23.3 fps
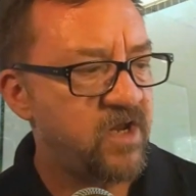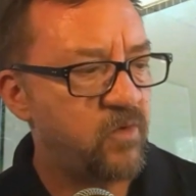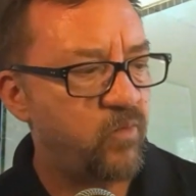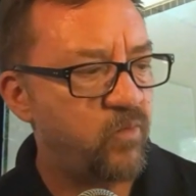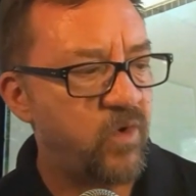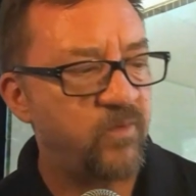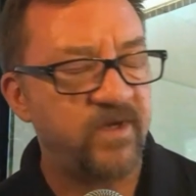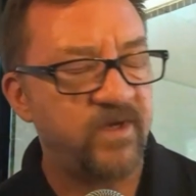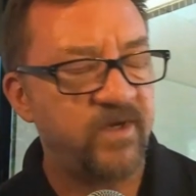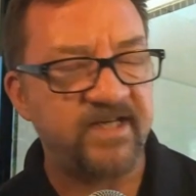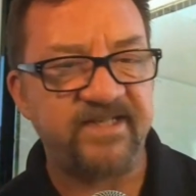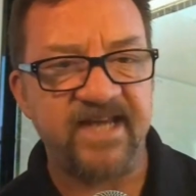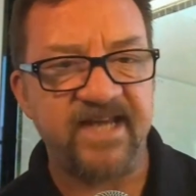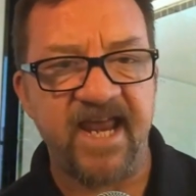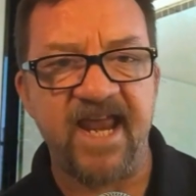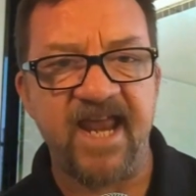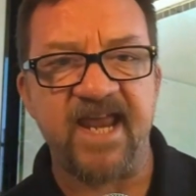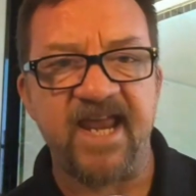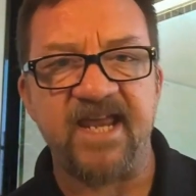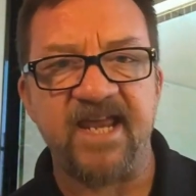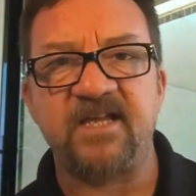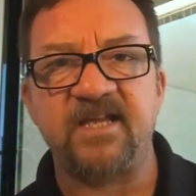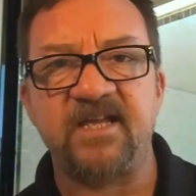When we
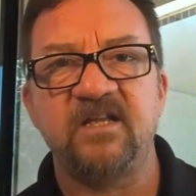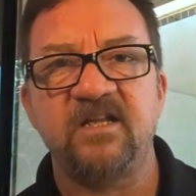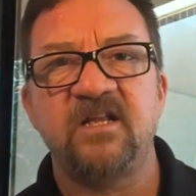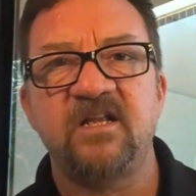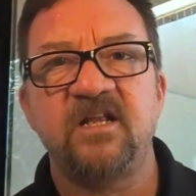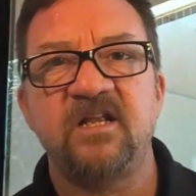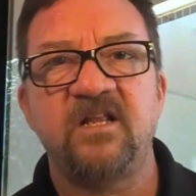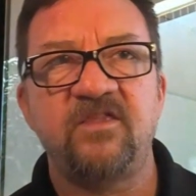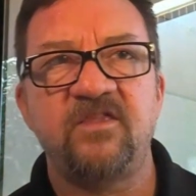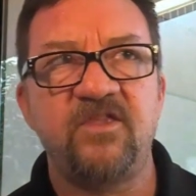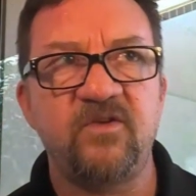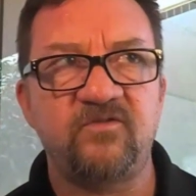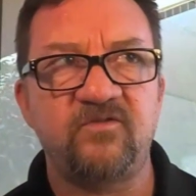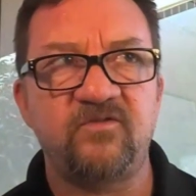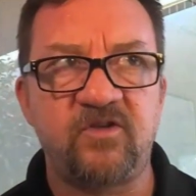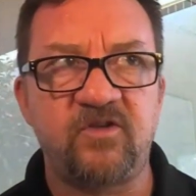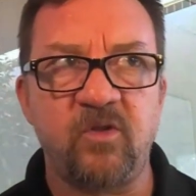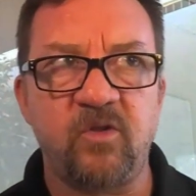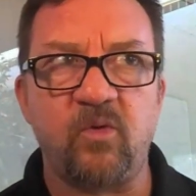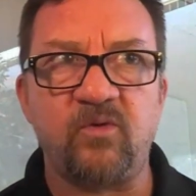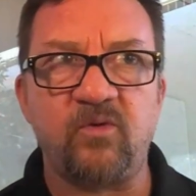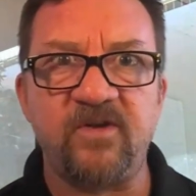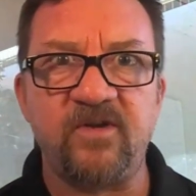take those
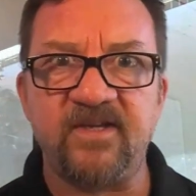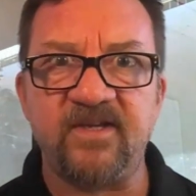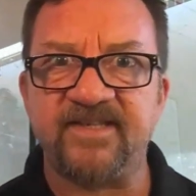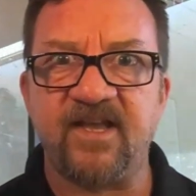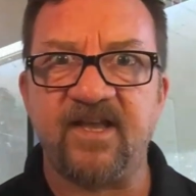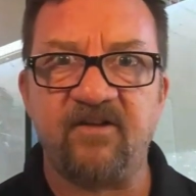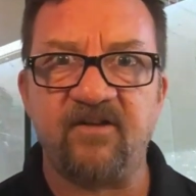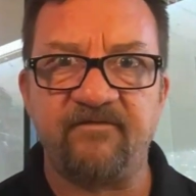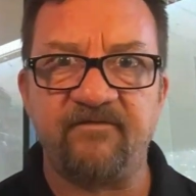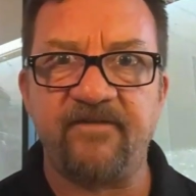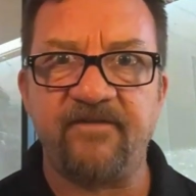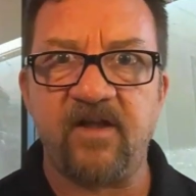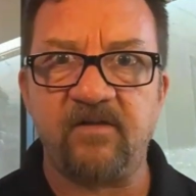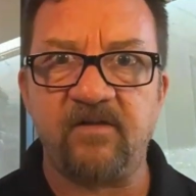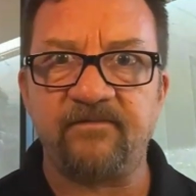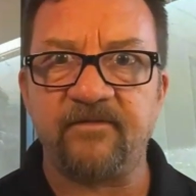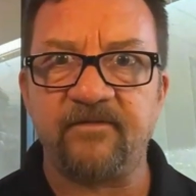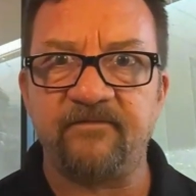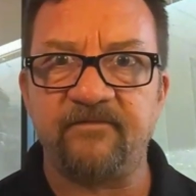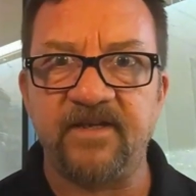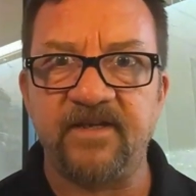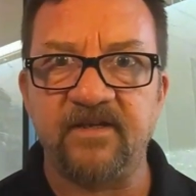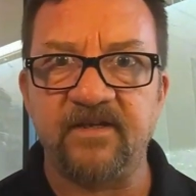glorious
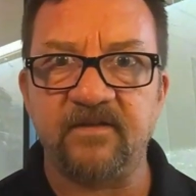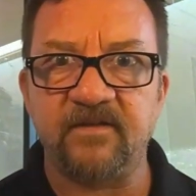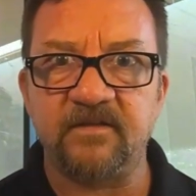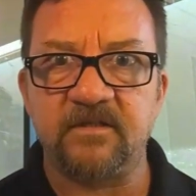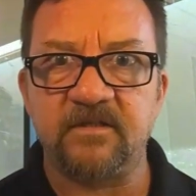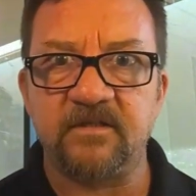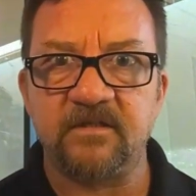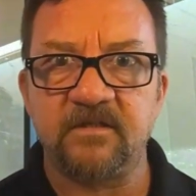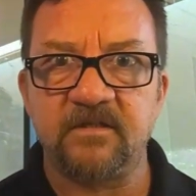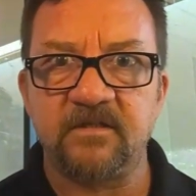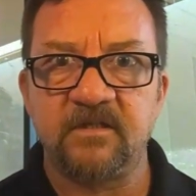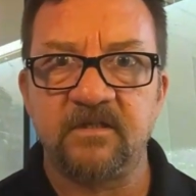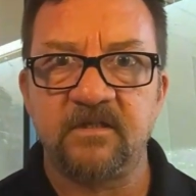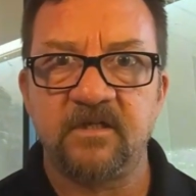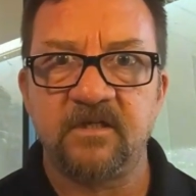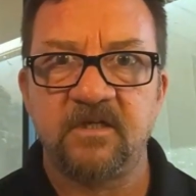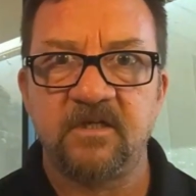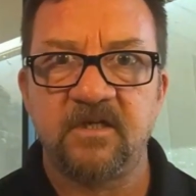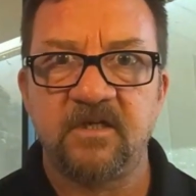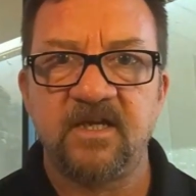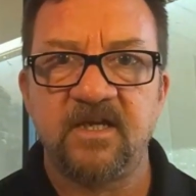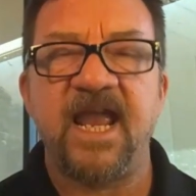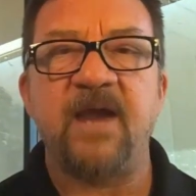alfalfa fields
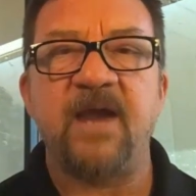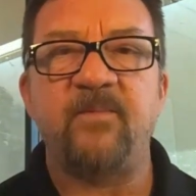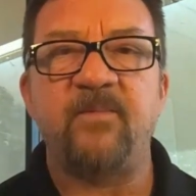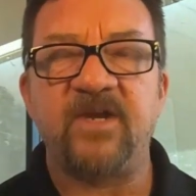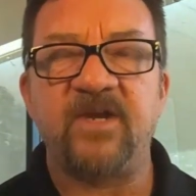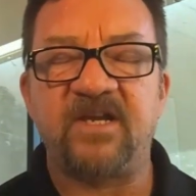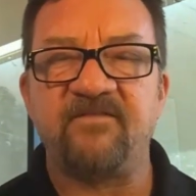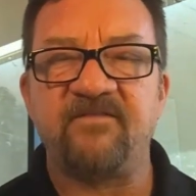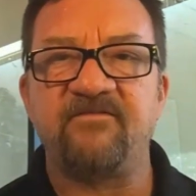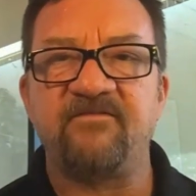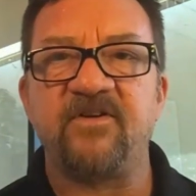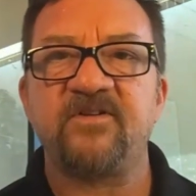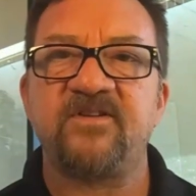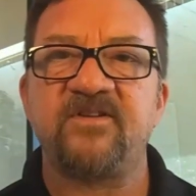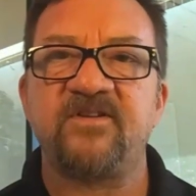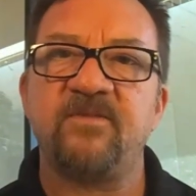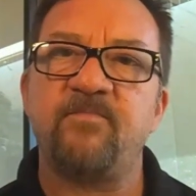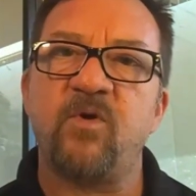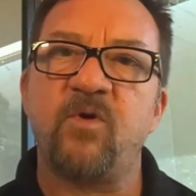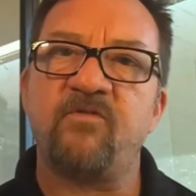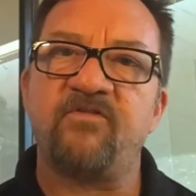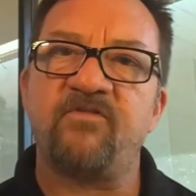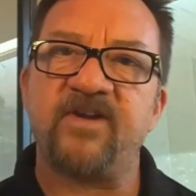and we convert
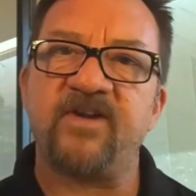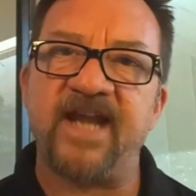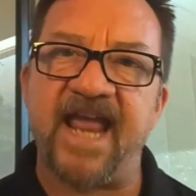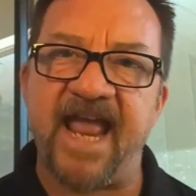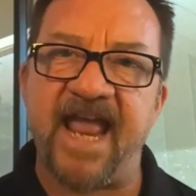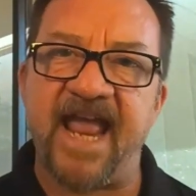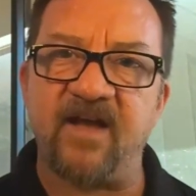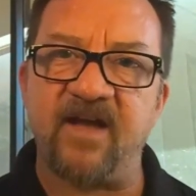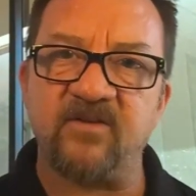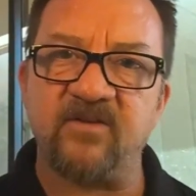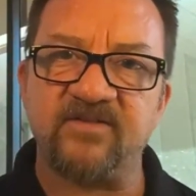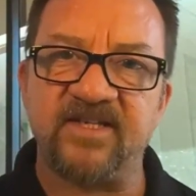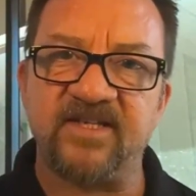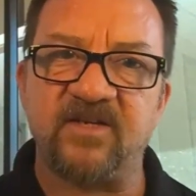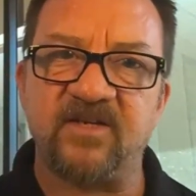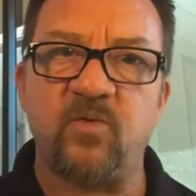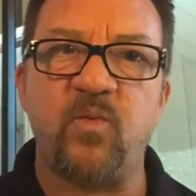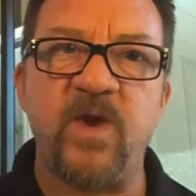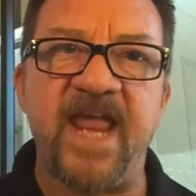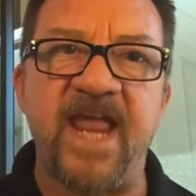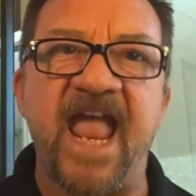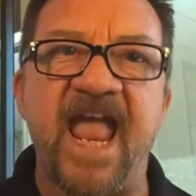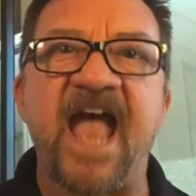them over into housing,
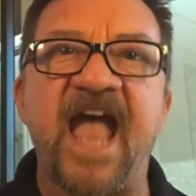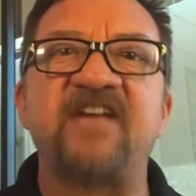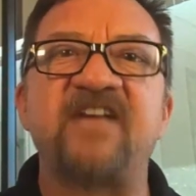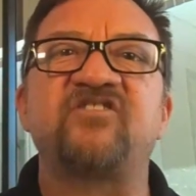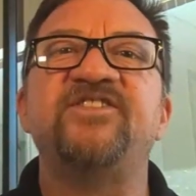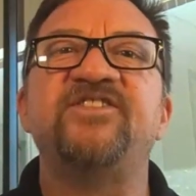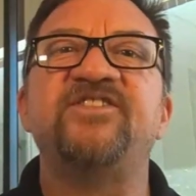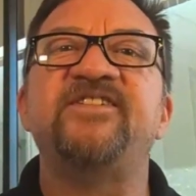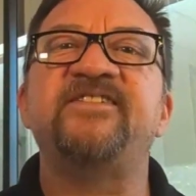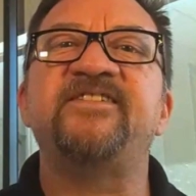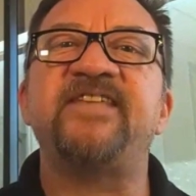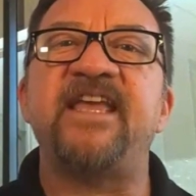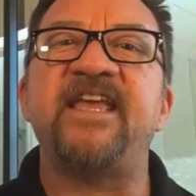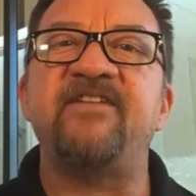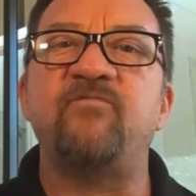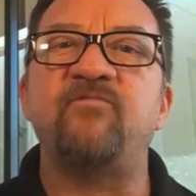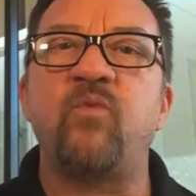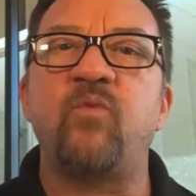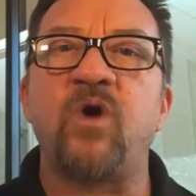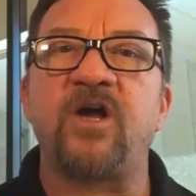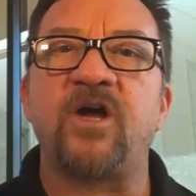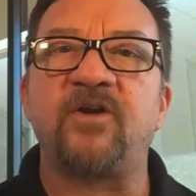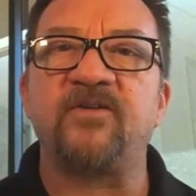we actually
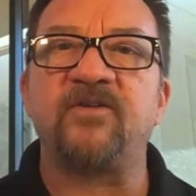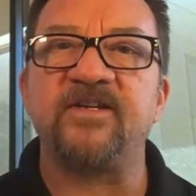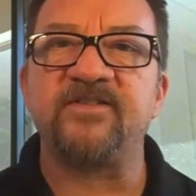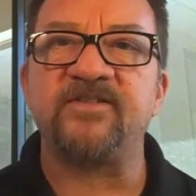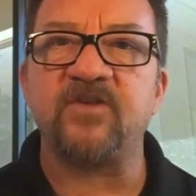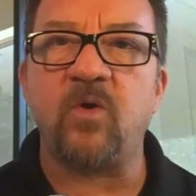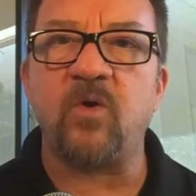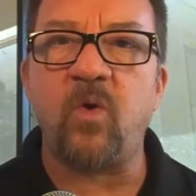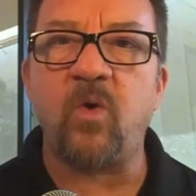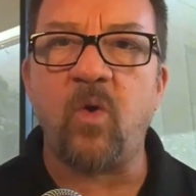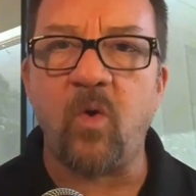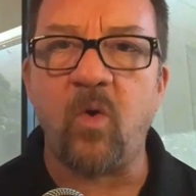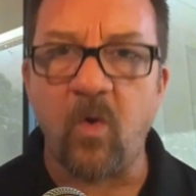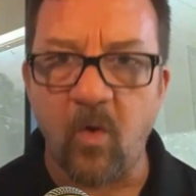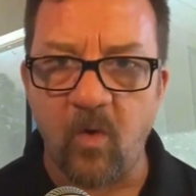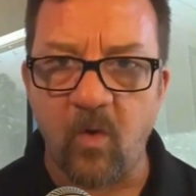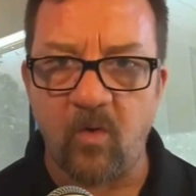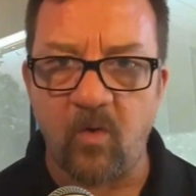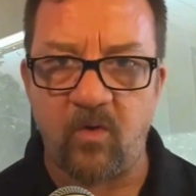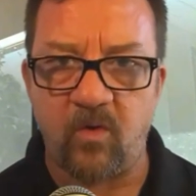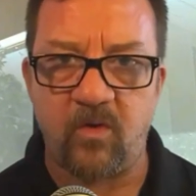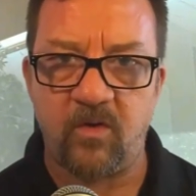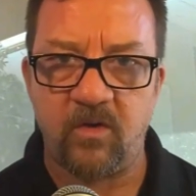save water as a
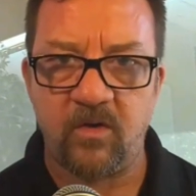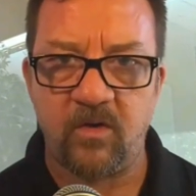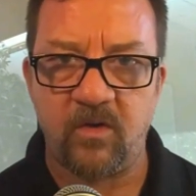whole.